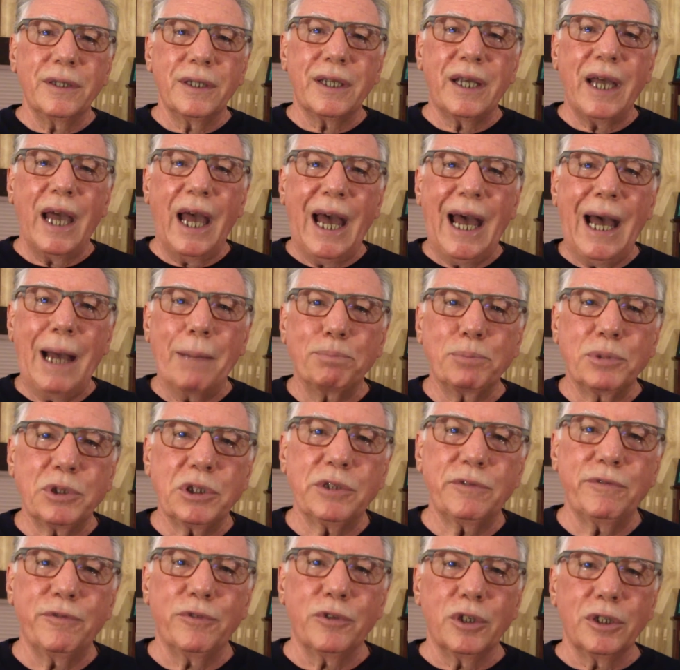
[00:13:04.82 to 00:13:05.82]

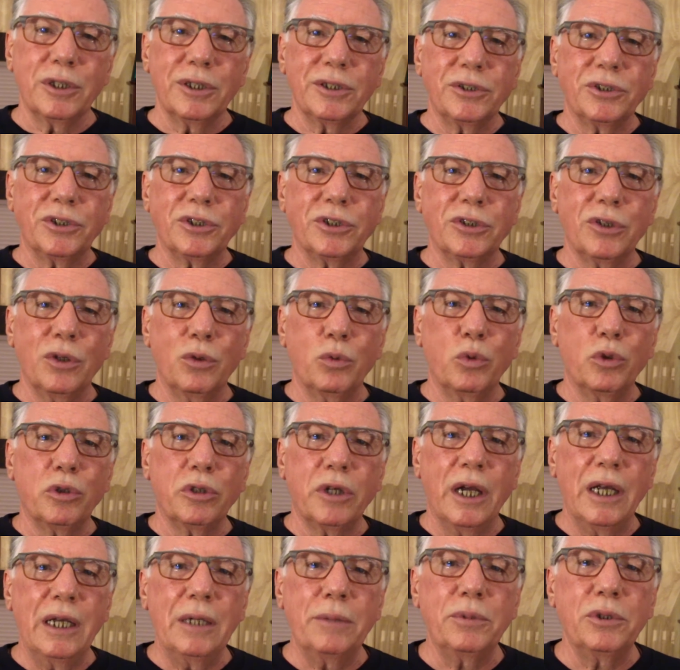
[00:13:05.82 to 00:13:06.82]
gaps for us so
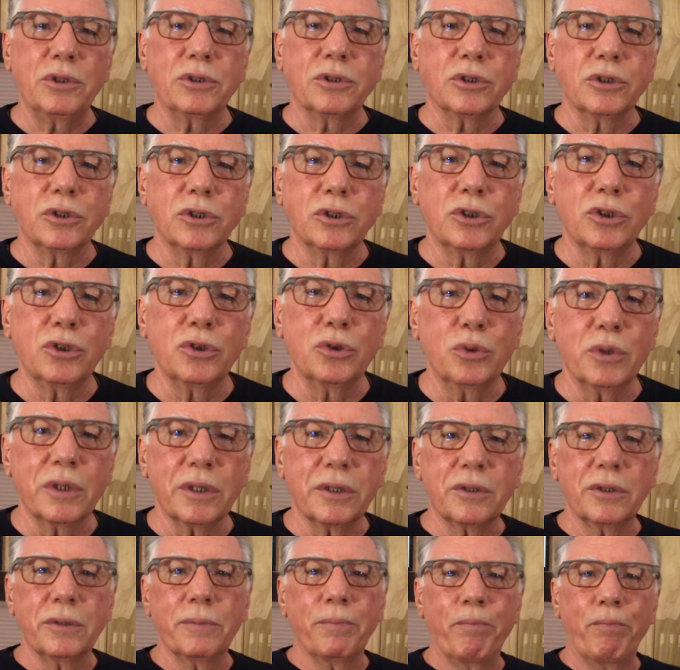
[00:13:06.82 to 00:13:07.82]
we're able to do
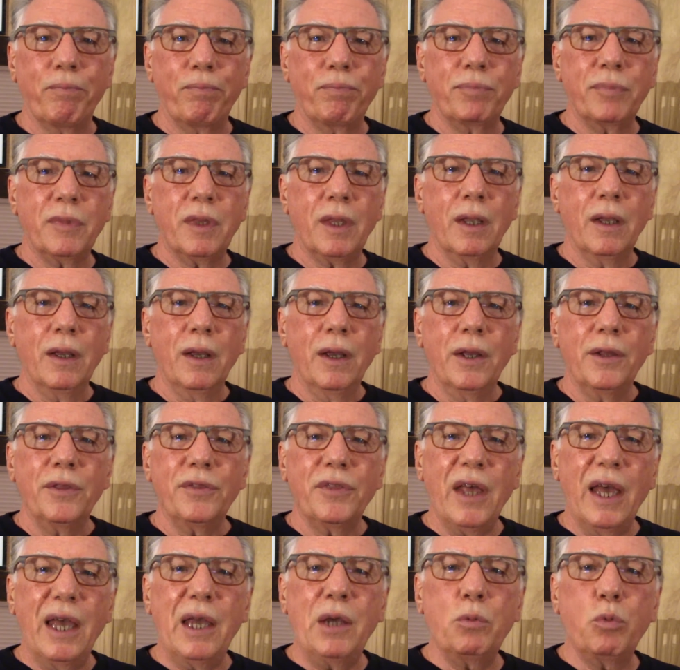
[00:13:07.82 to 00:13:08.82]
it.
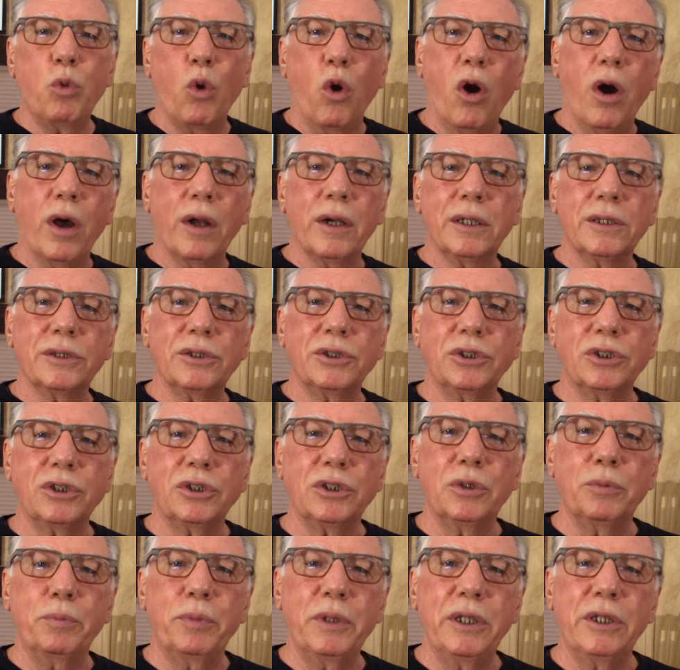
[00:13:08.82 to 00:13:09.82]
They want us
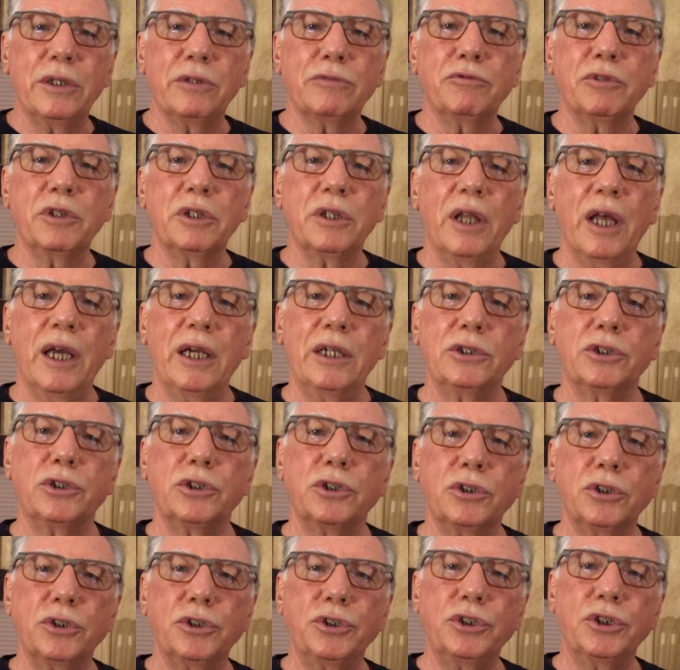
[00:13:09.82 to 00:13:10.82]
to be in
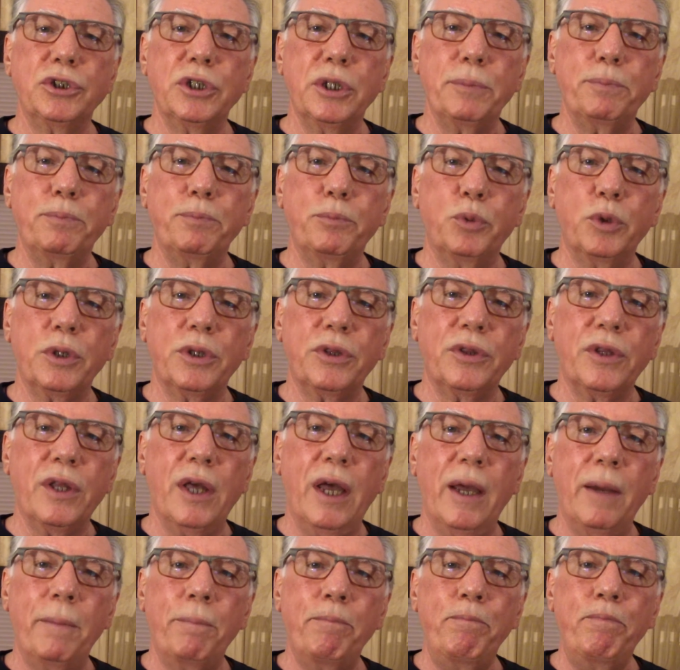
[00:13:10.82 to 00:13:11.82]
relationship with
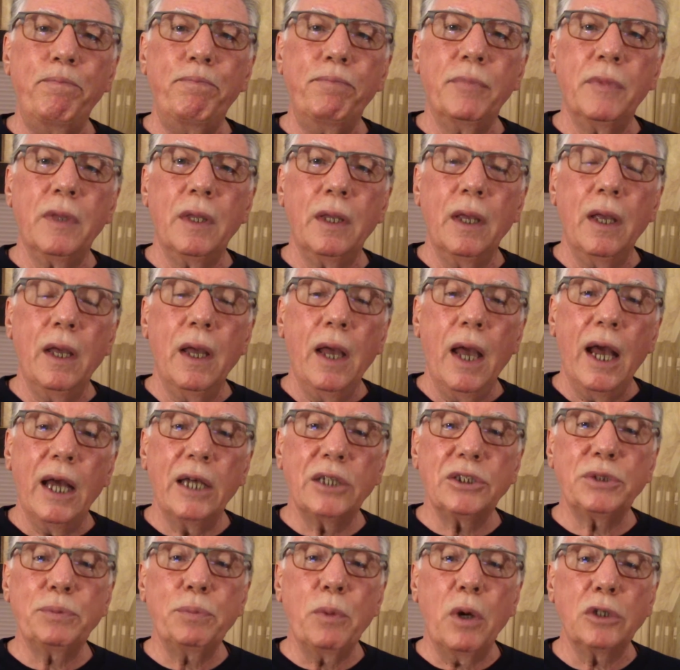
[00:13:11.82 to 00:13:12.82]
them
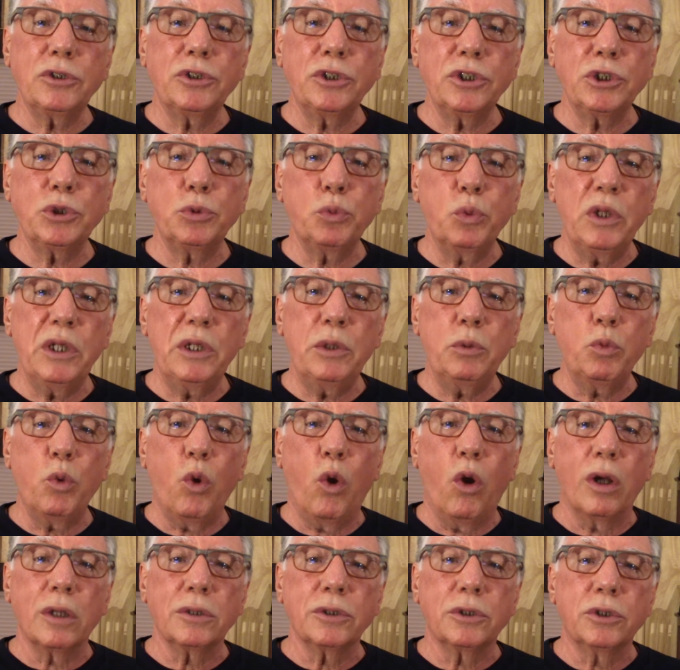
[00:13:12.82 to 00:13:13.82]
as much as we
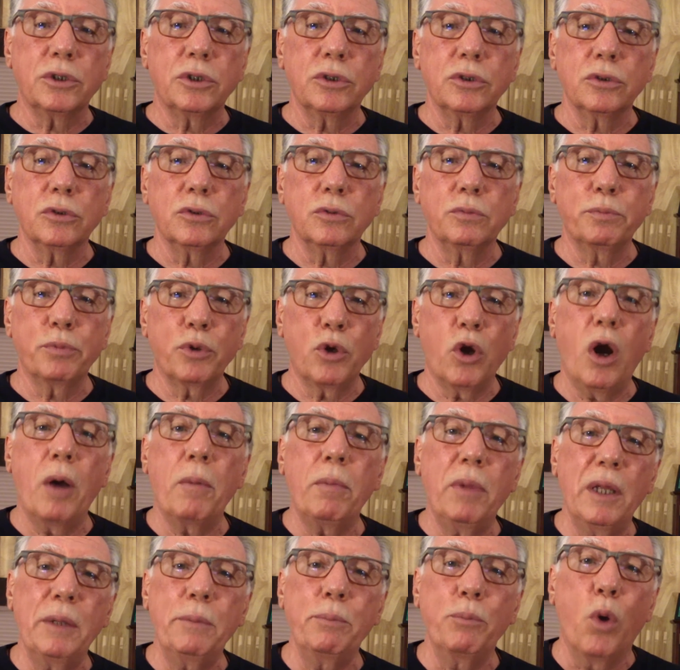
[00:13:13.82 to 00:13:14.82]
want to,
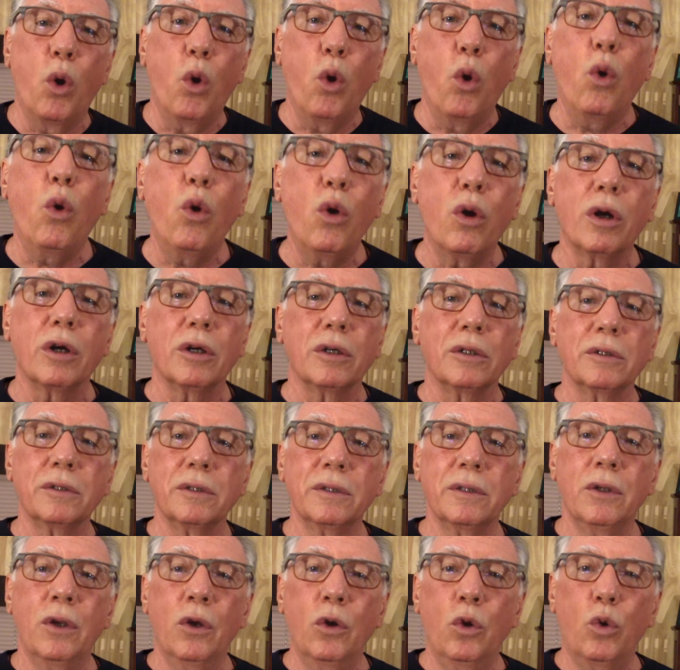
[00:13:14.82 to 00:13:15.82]
probably more,
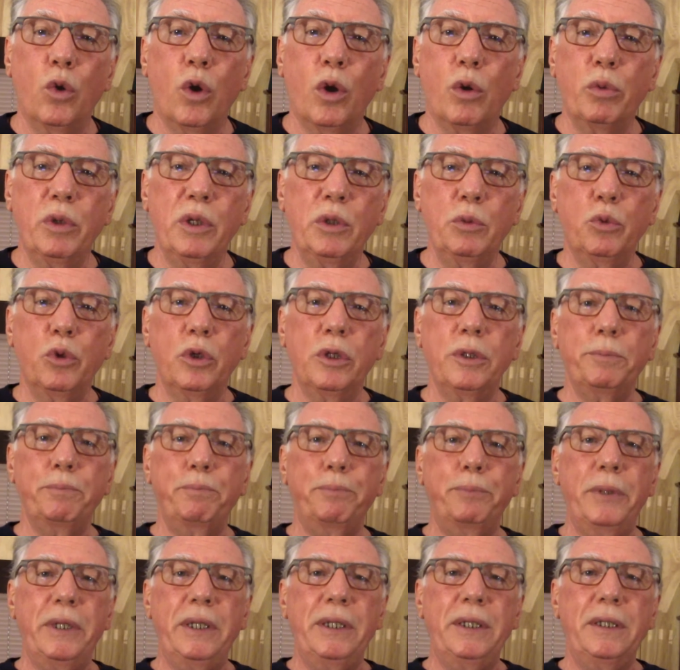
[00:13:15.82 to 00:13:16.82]
or we
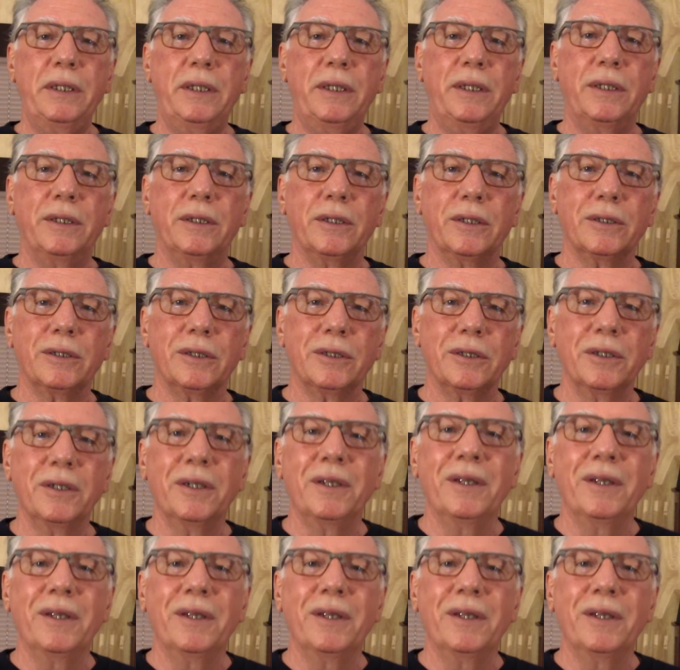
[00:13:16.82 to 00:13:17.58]
wouldn't be here.